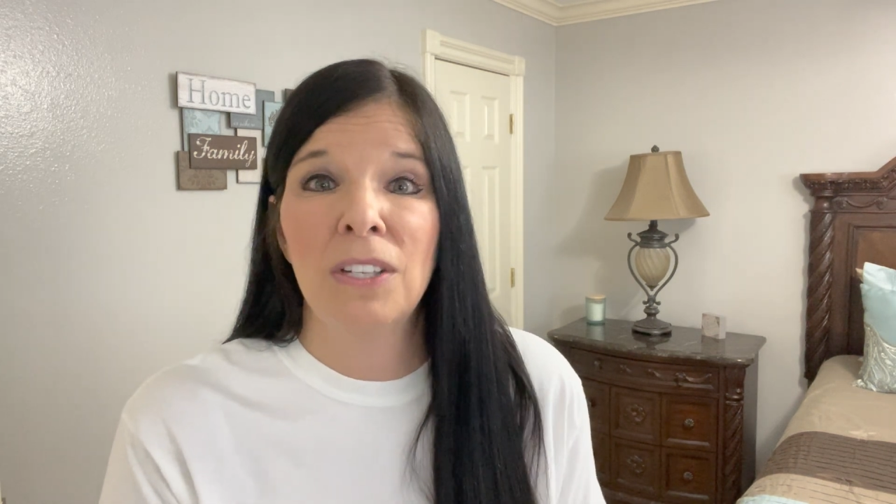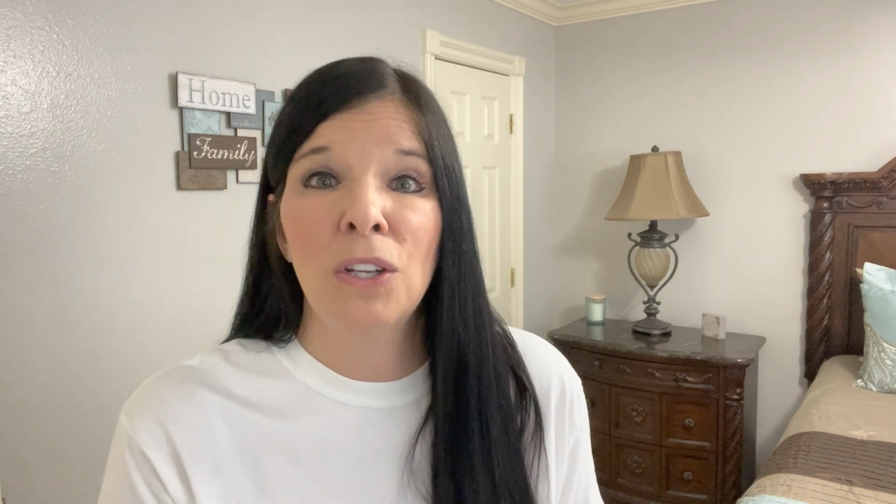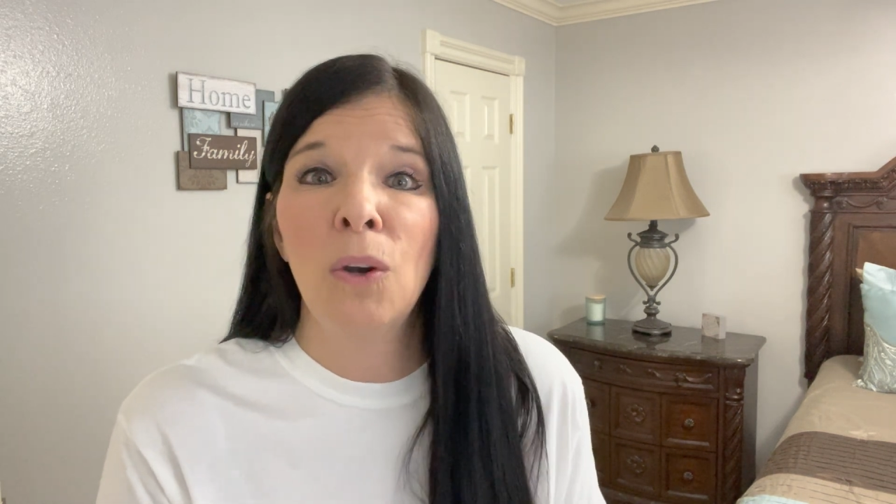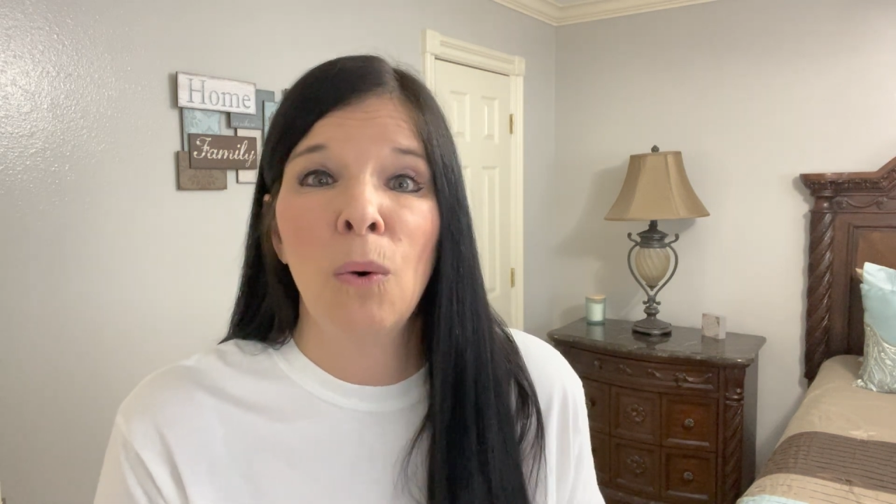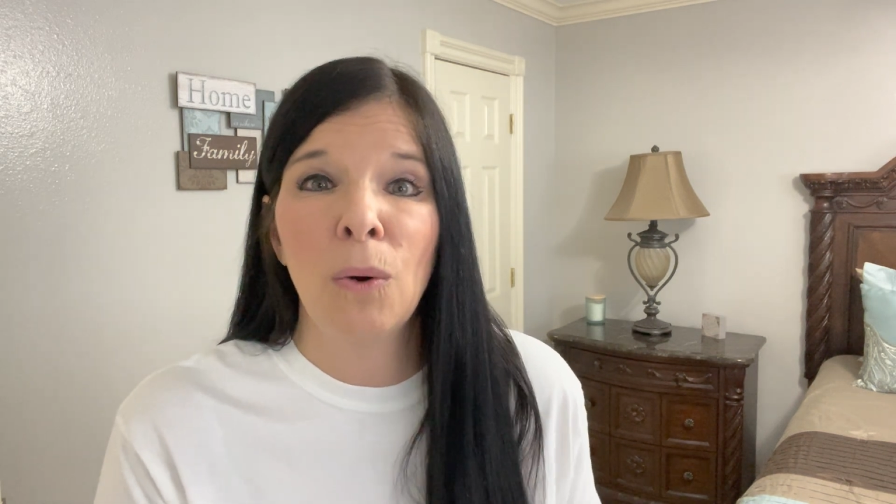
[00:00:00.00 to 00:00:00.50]

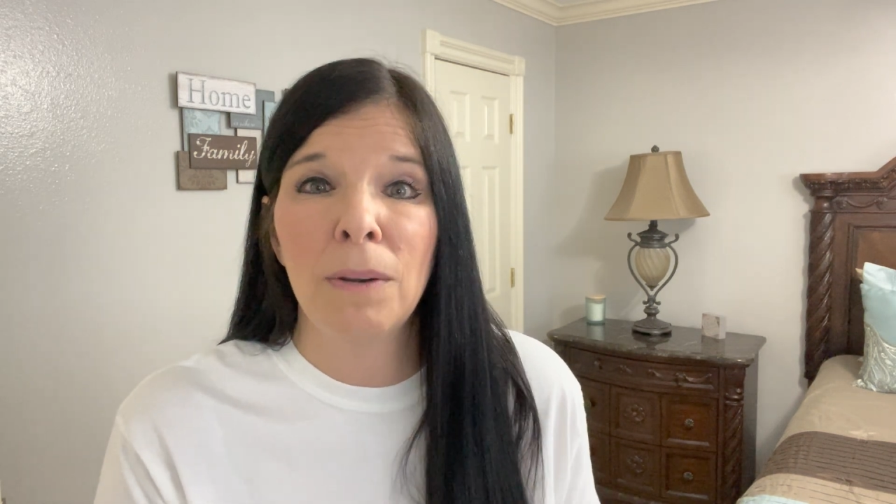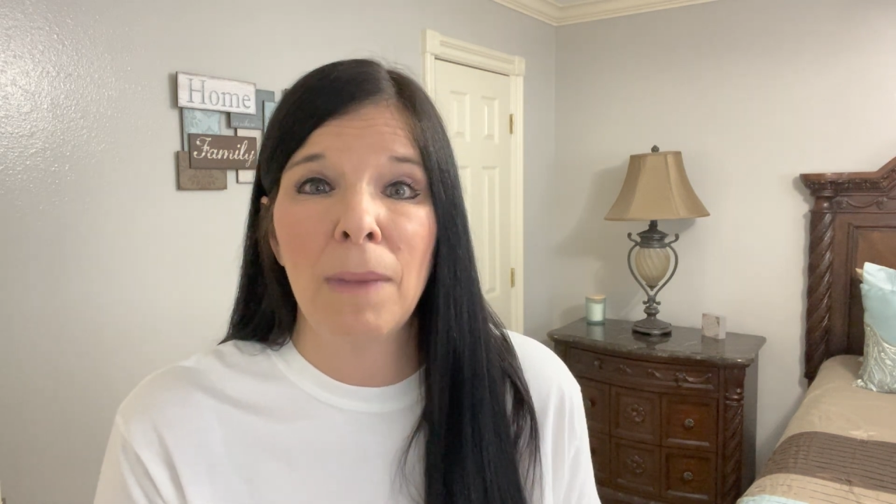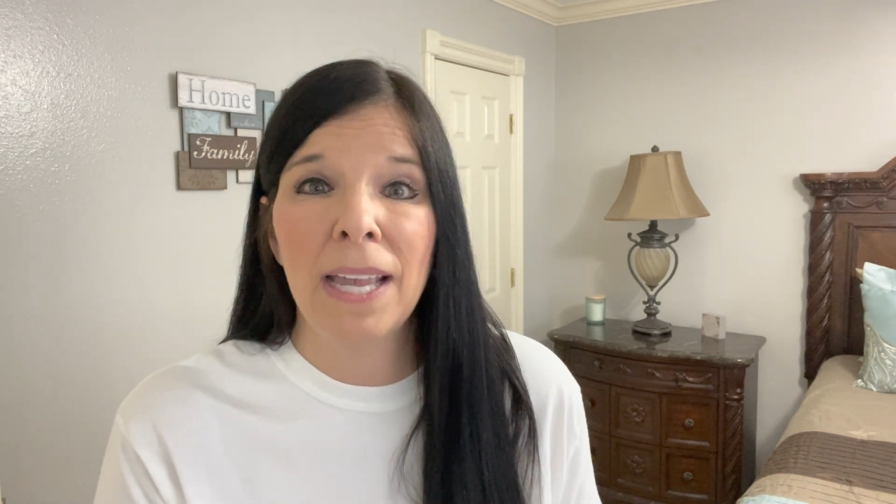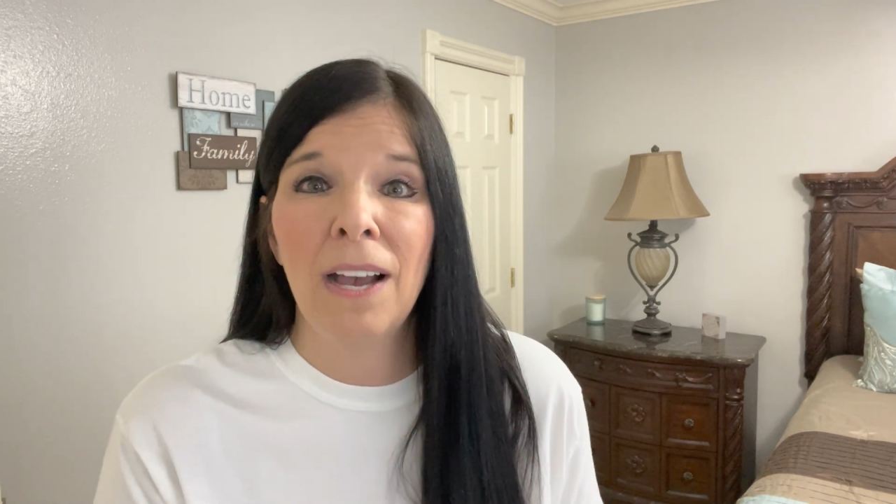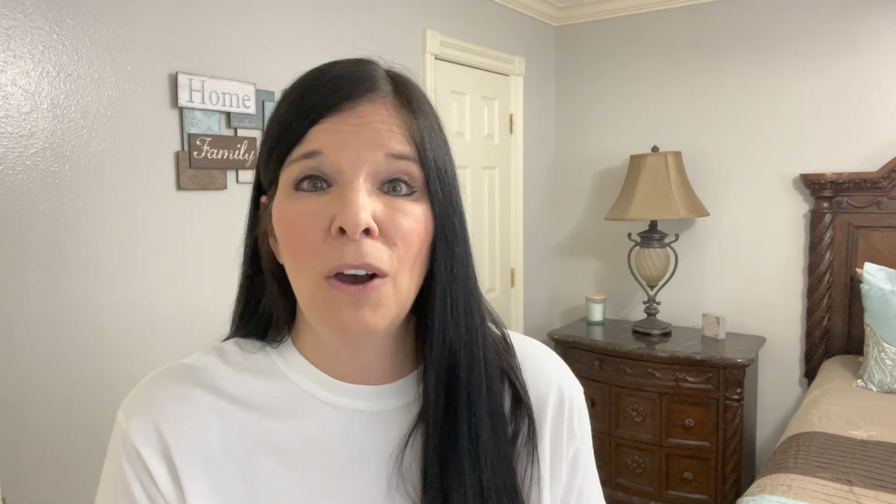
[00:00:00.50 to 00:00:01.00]
decor in
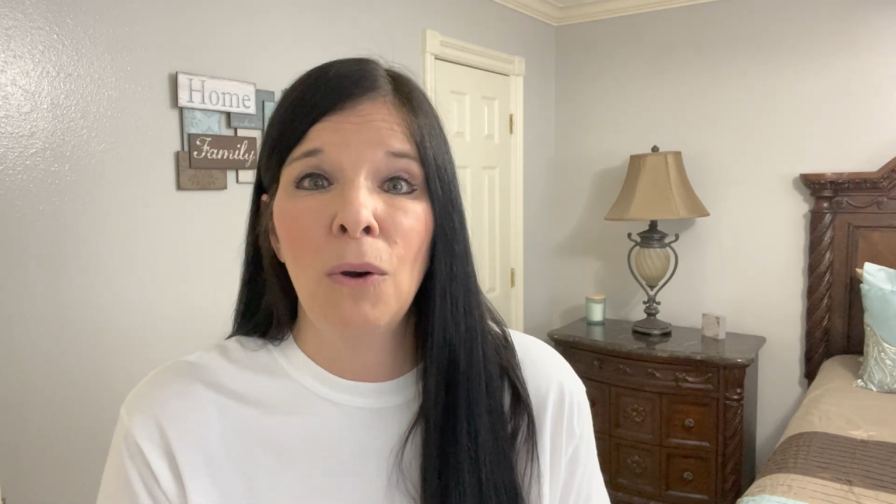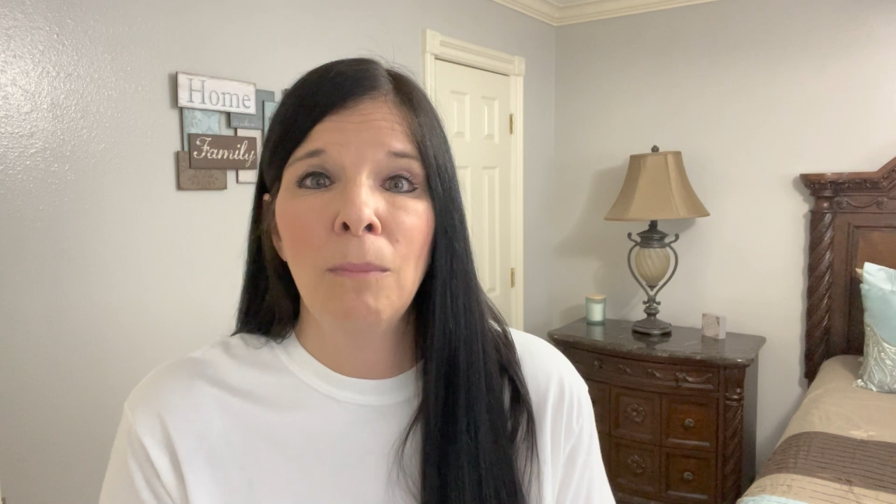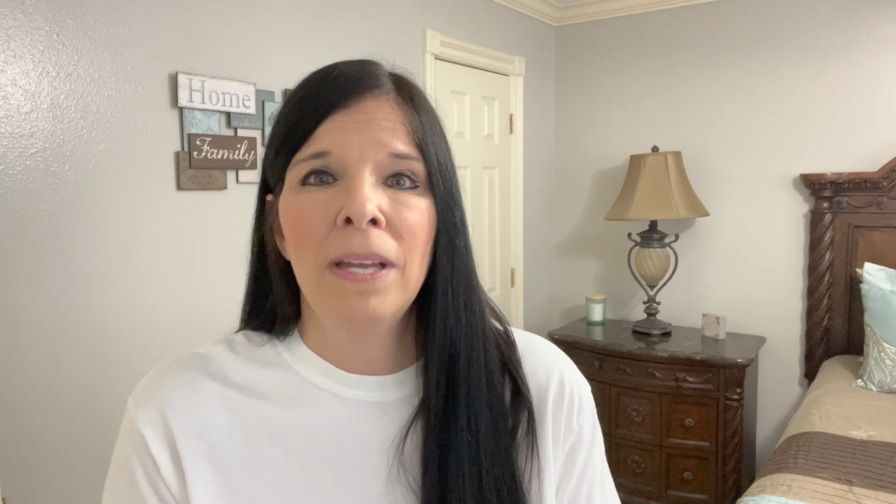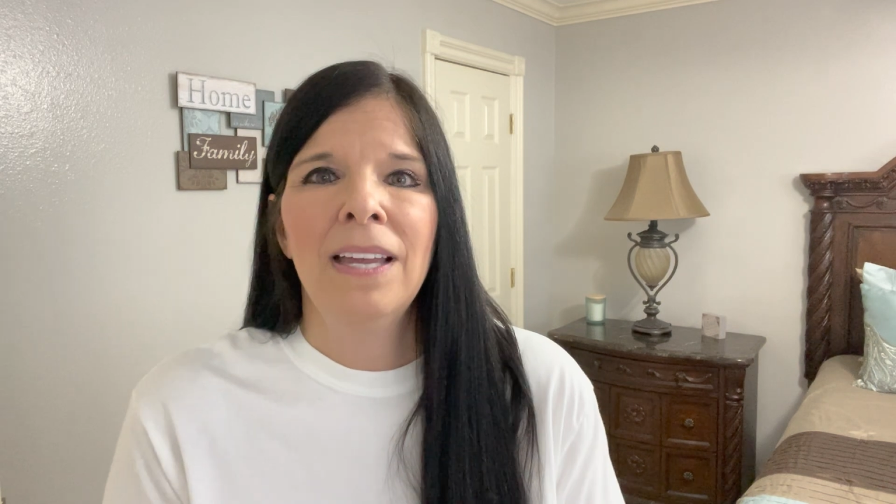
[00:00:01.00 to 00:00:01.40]
my home.